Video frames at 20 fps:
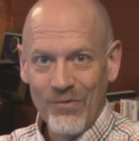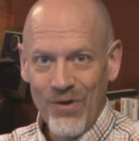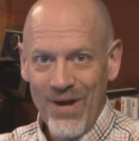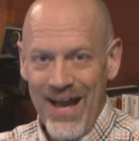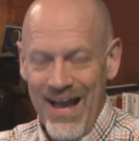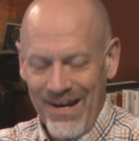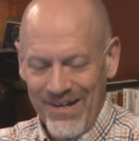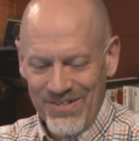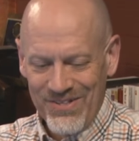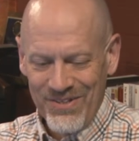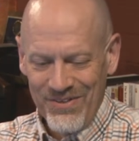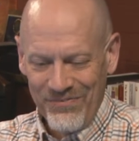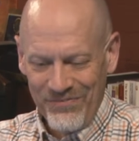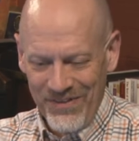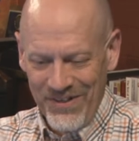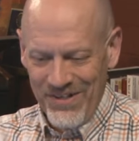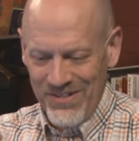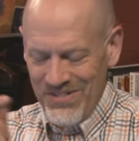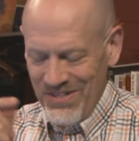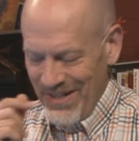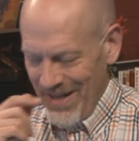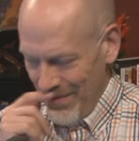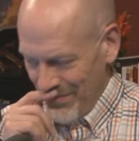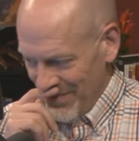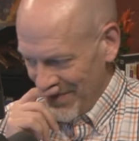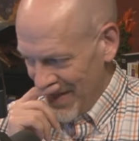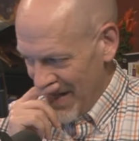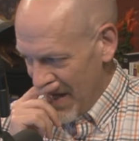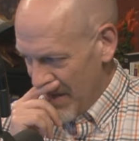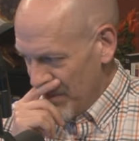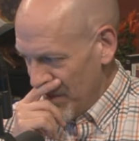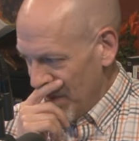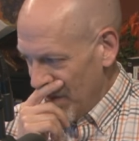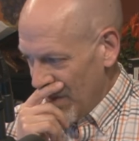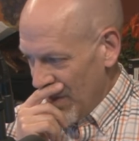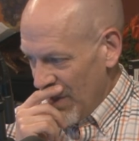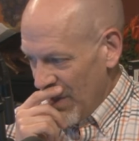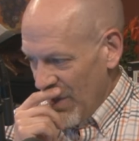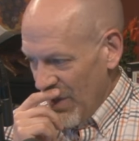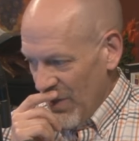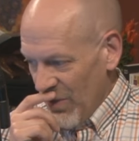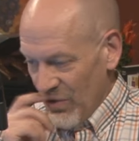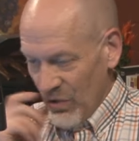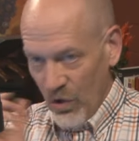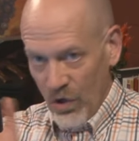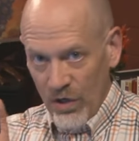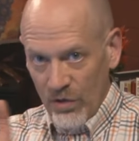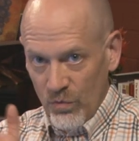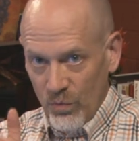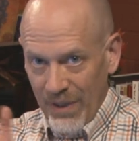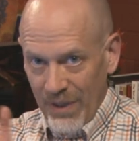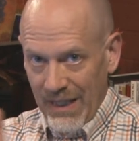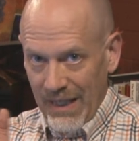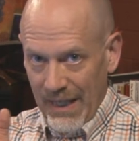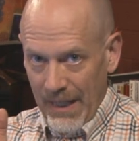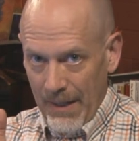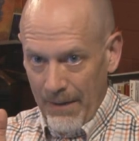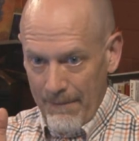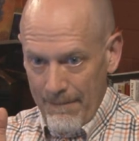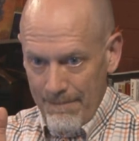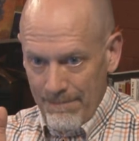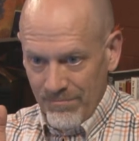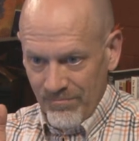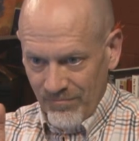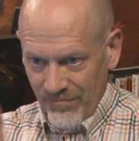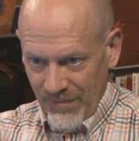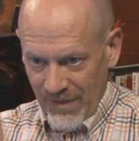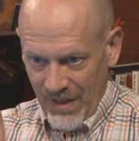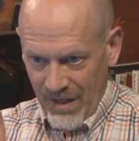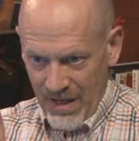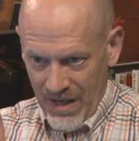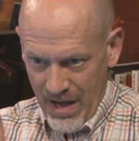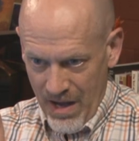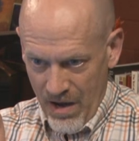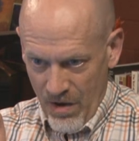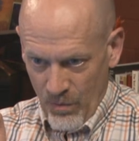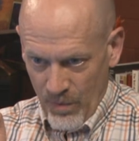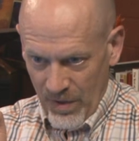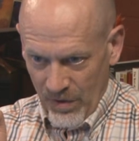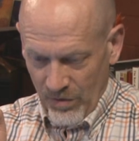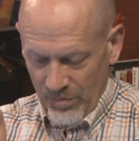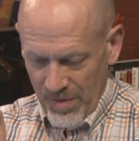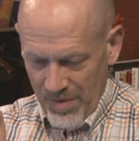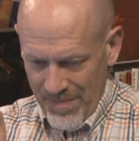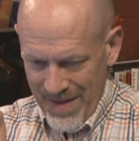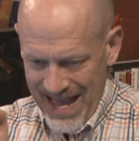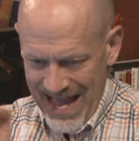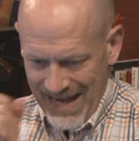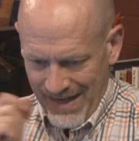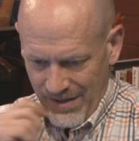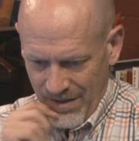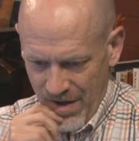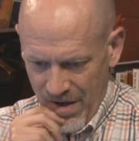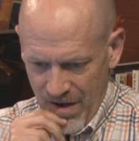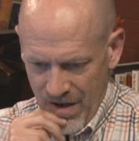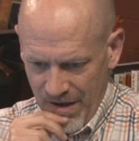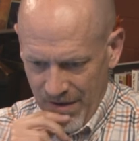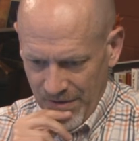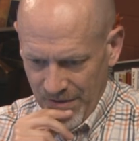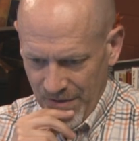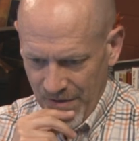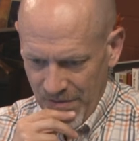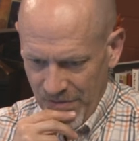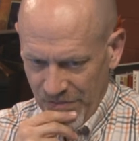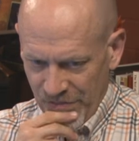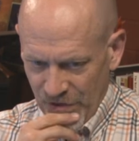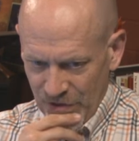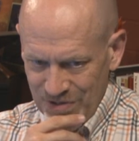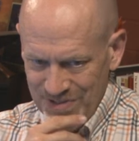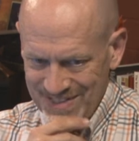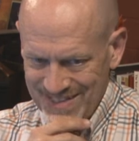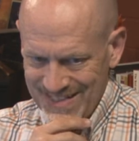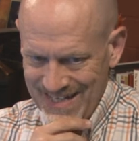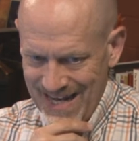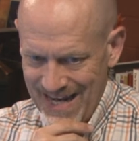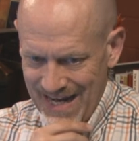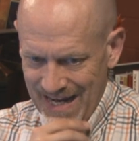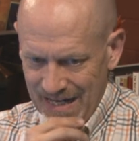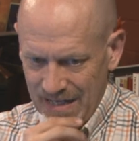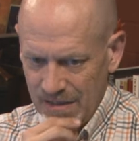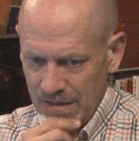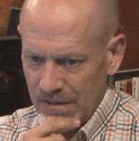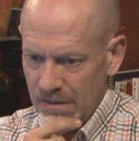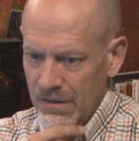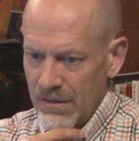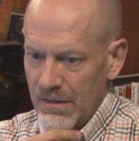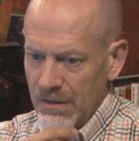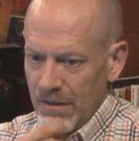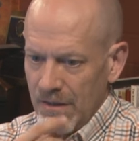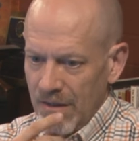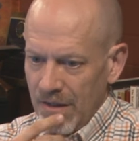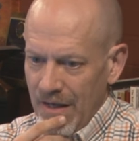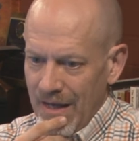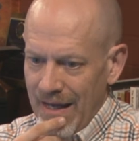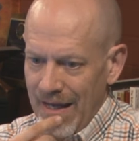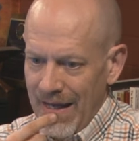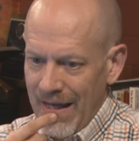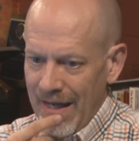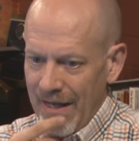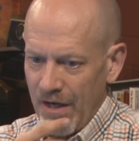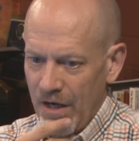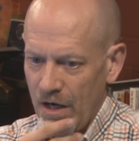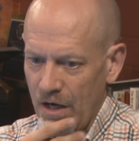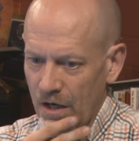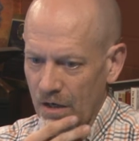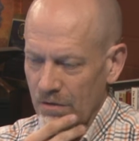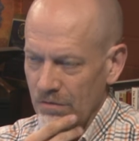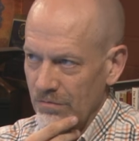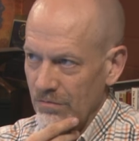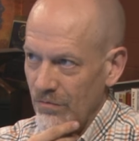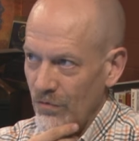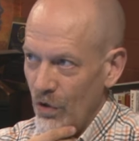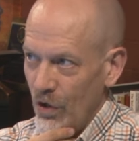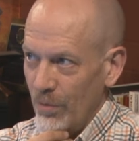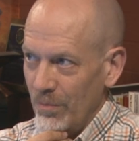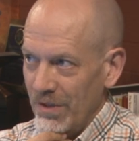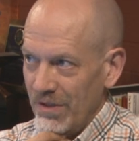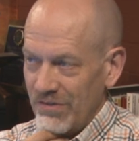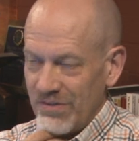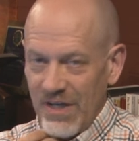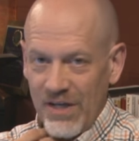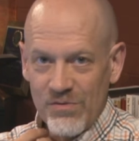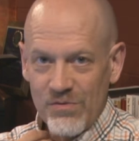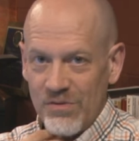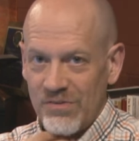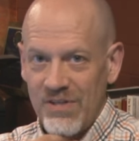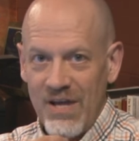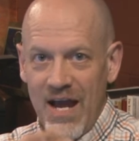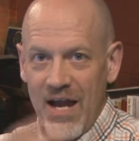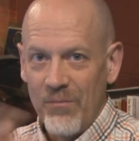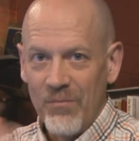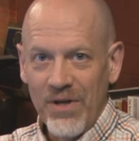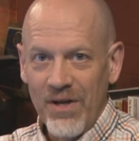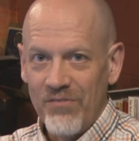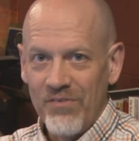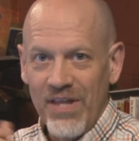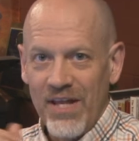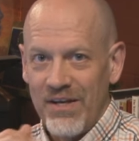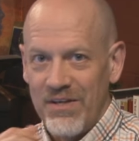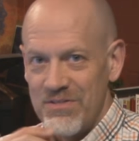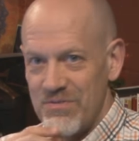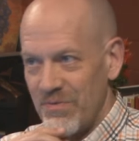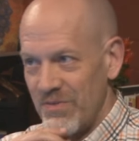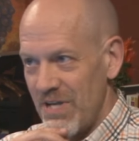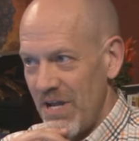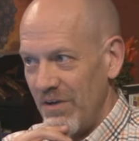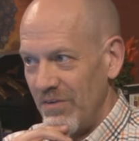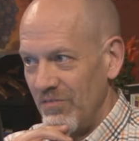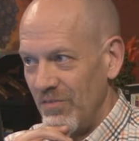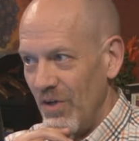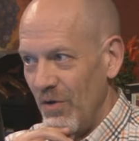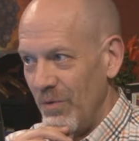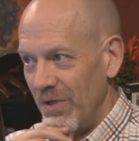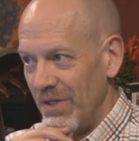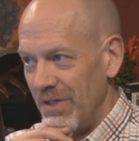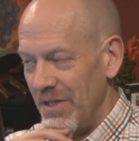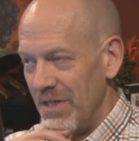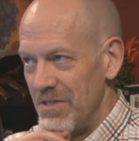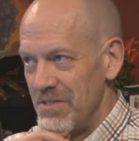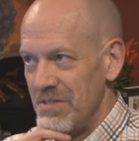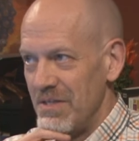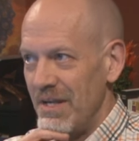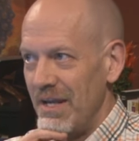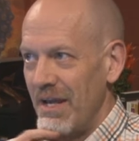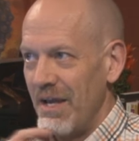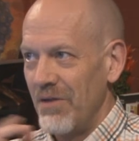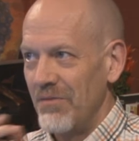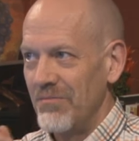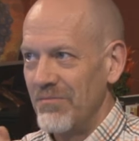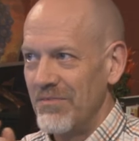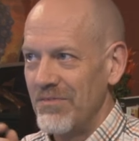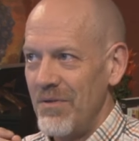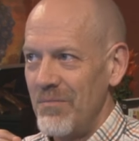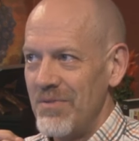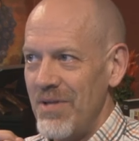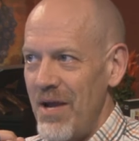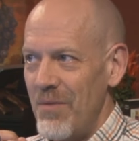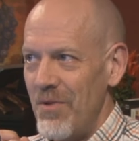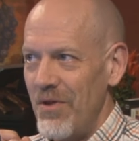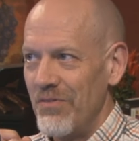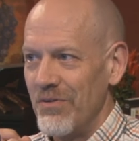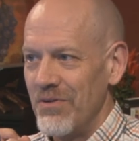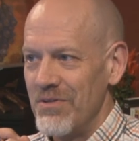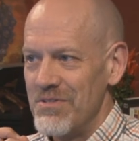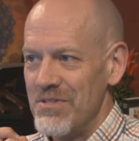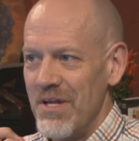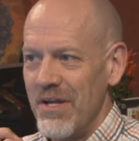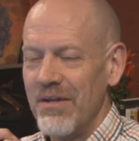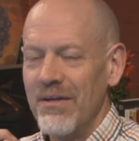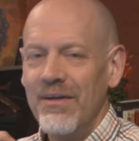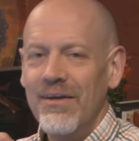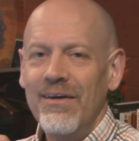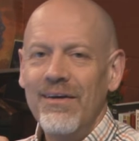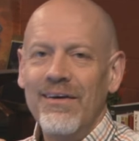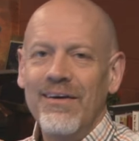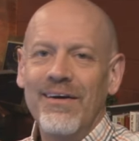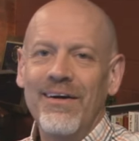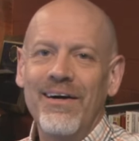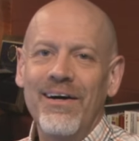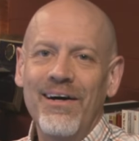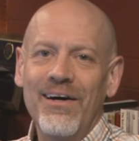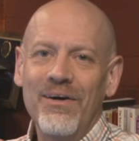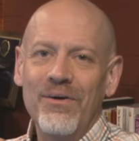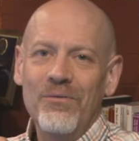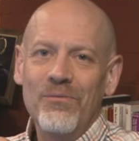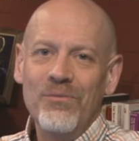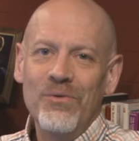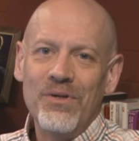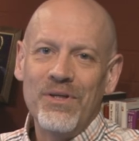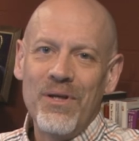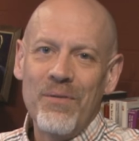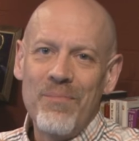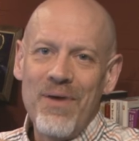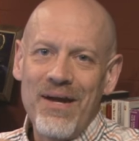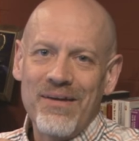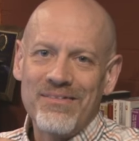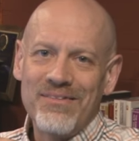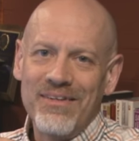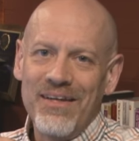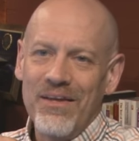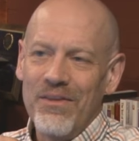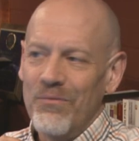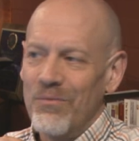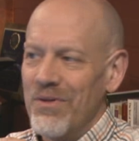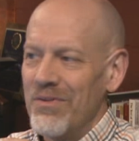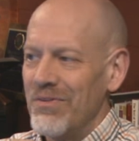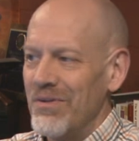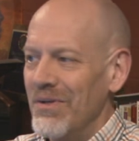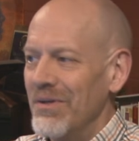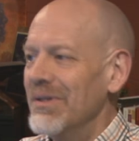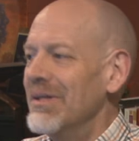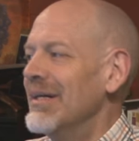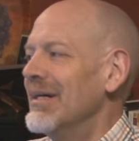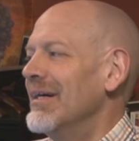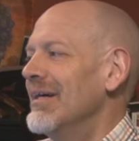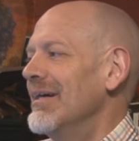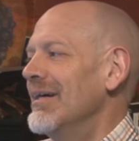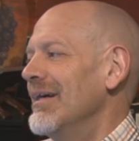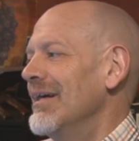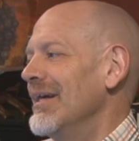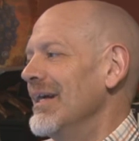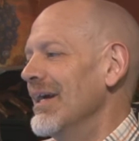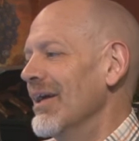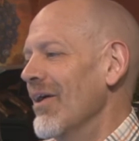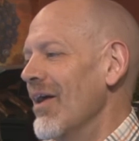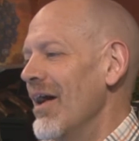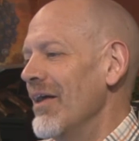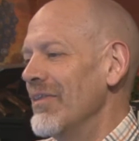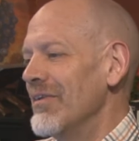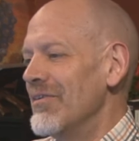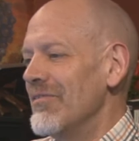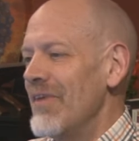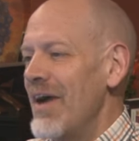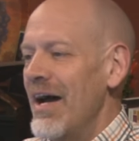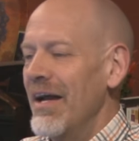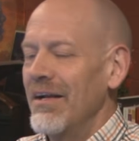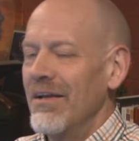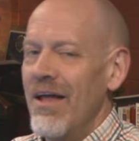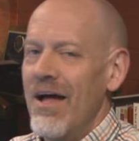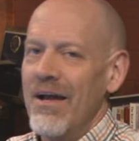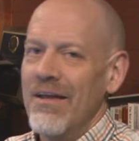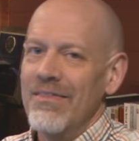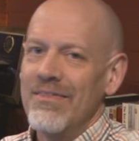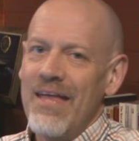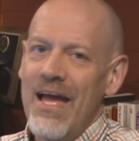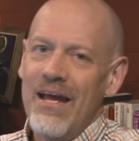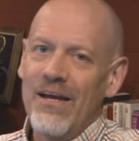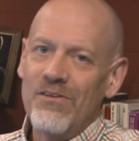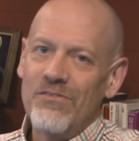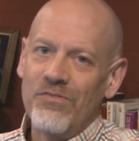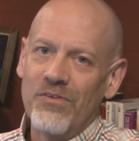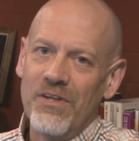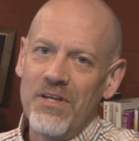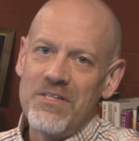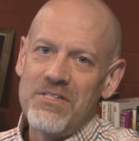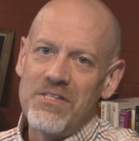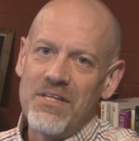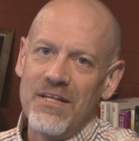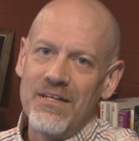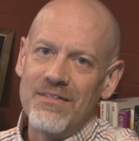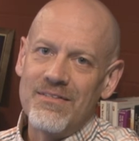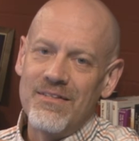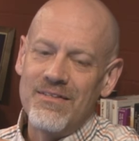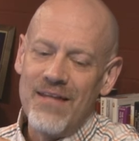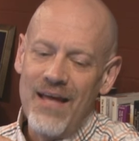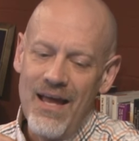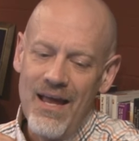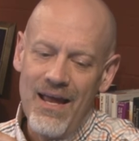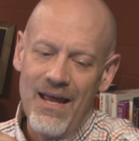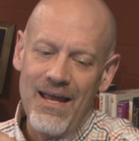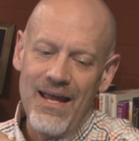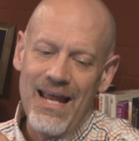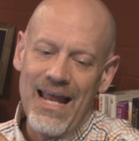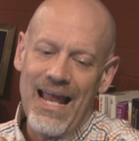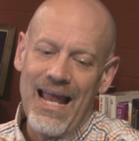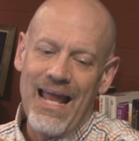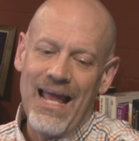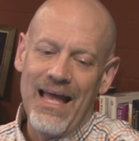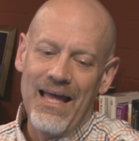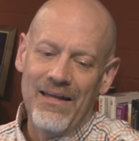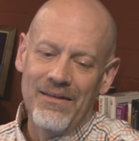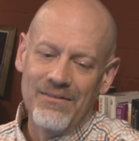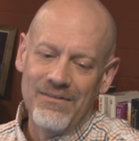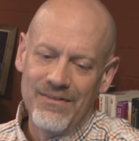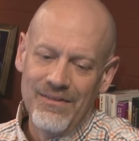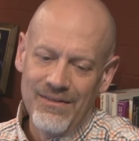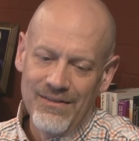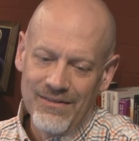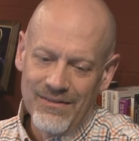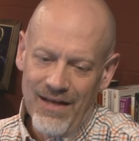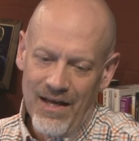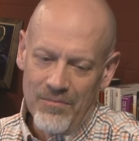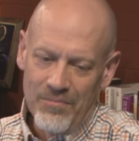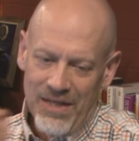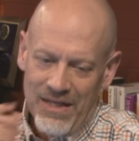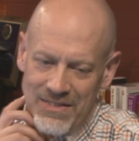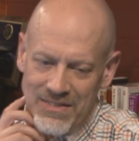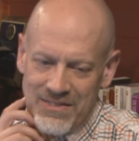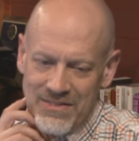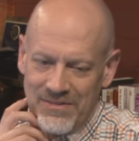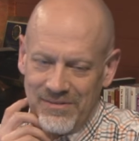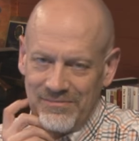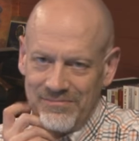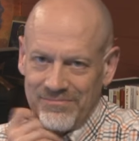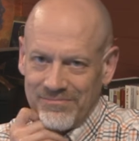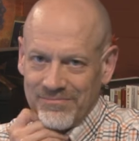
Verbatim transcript: We're actually finishing up today. Lord willing, uh, we will be back on Thursday at our normally scheduled time, whenever that is, which I don't even know when it is, and sometime on Thursday, uh, we'll get back together with you here on the Dividing Line. Thanks for listening today, and God bless.